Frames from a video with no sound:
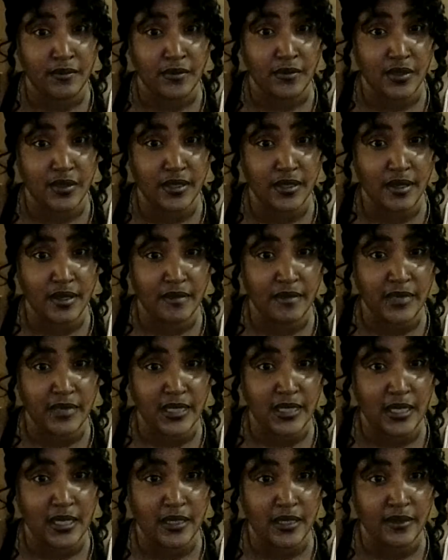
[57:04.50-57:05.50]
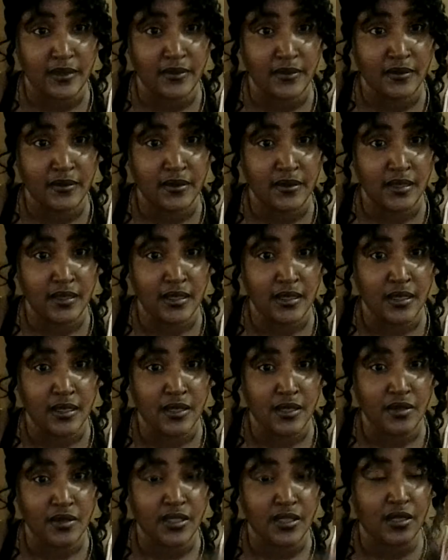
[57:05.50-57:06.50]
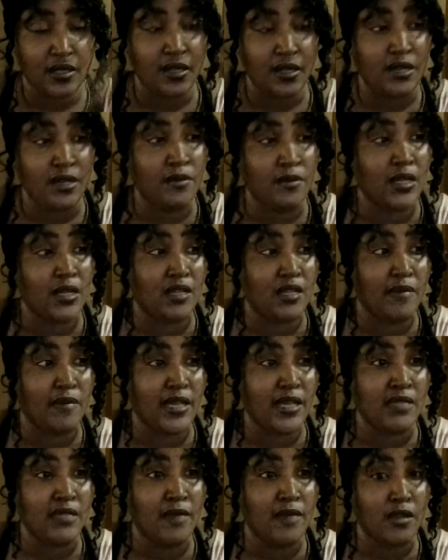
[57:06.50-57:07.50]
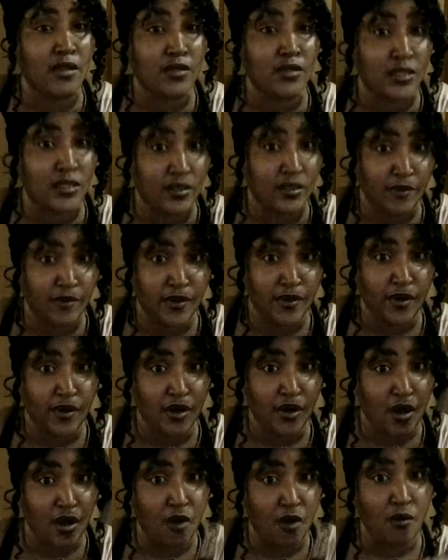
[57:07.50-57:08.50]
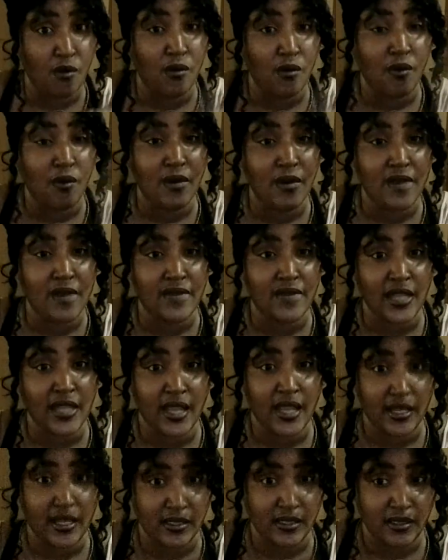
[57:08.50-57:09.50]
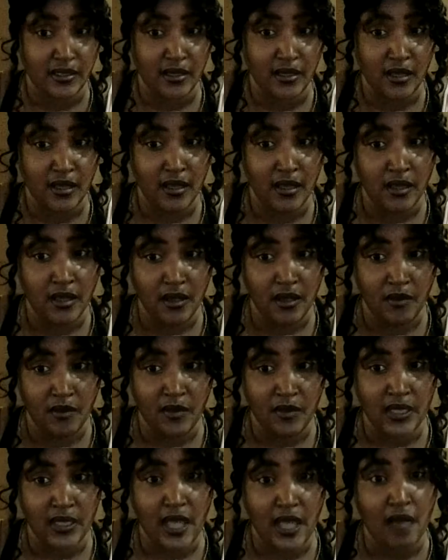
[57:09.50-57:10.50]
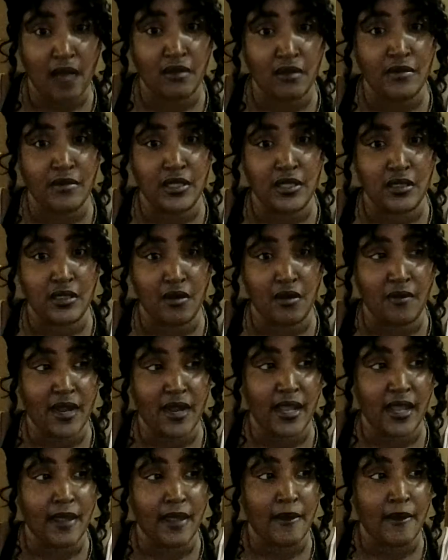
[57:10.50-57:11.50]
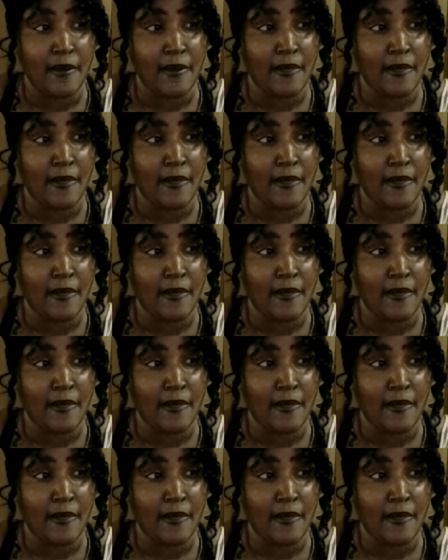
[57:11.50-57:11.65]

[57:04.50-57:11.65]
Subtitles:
You see what I'm saying? You can turn any one of the base metals into pure gold or whatever the case with the alchemist stone, right?